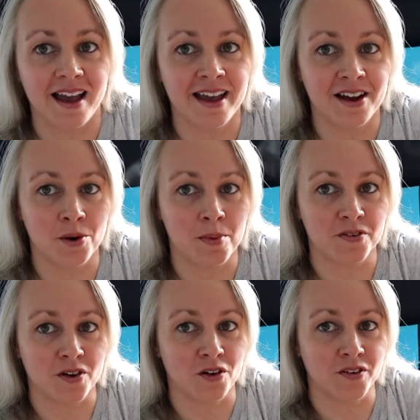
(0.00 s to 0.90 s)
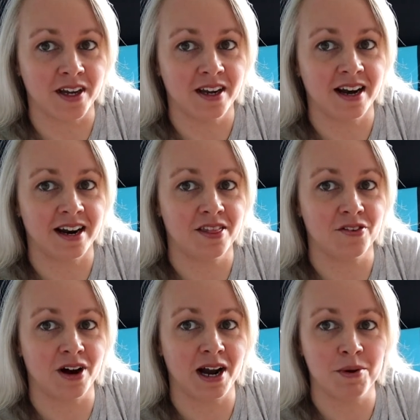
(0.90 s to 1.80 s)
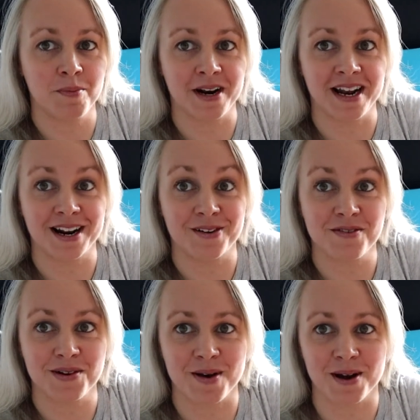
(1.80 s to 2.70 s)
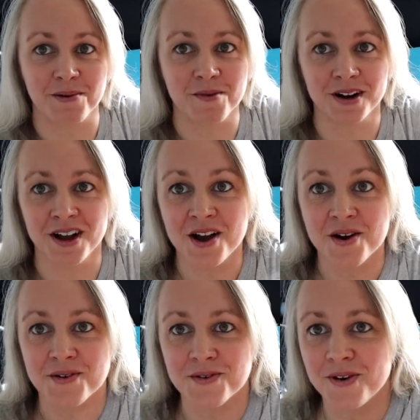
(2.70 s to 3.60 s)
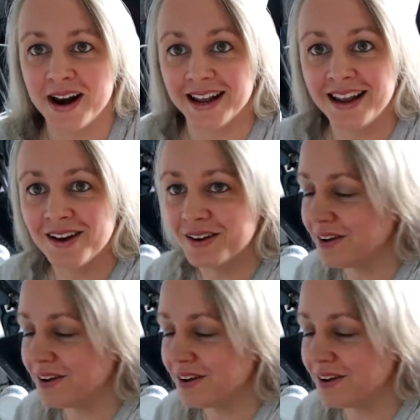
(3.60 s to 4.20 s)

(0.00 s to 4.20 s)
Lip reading: a cup of coffee, and I thought I would put it in a Crafty Penguin mug, ready